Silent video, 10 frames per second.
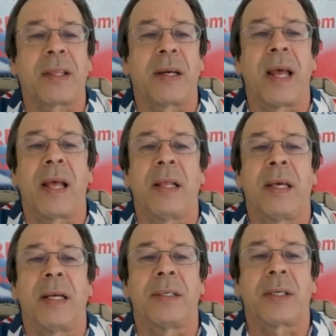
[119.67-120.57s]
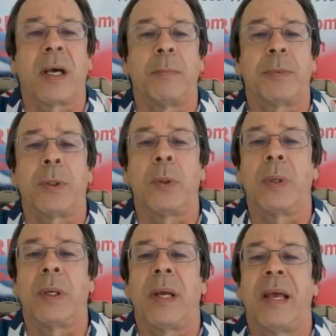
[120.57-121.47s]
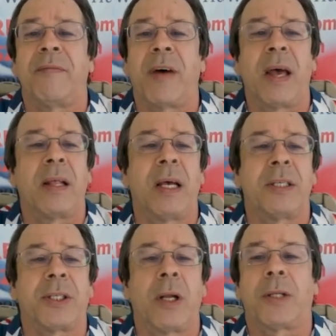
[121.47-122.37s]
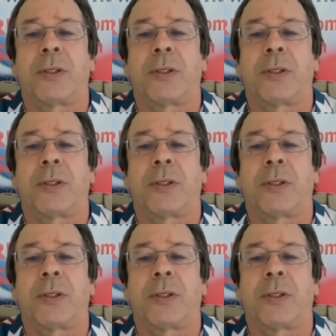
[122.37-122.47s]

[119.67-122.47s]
that an alien has come to in violation of law,